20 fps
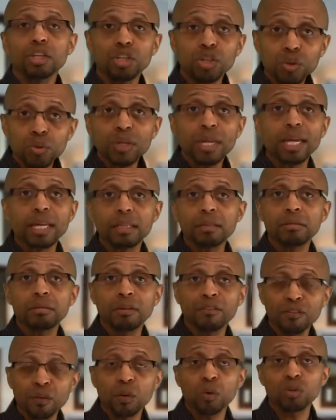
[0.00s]
You get
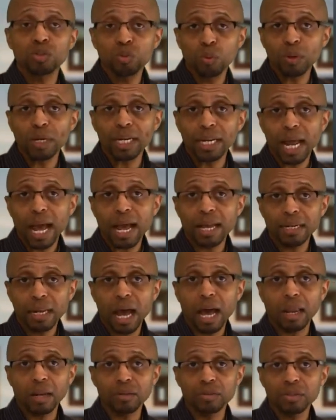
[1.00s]
the full $29,
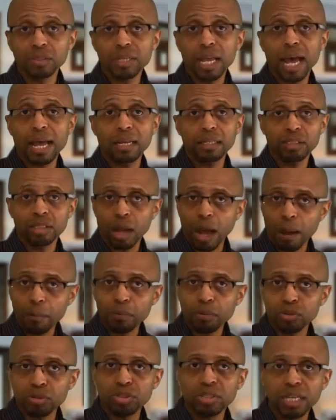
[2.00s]
not a
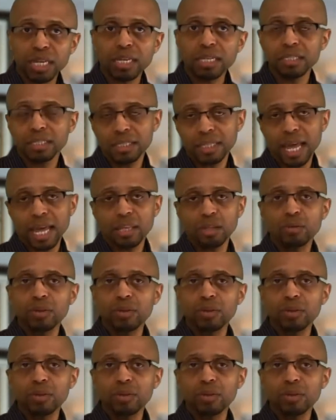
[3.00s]
percentage of that.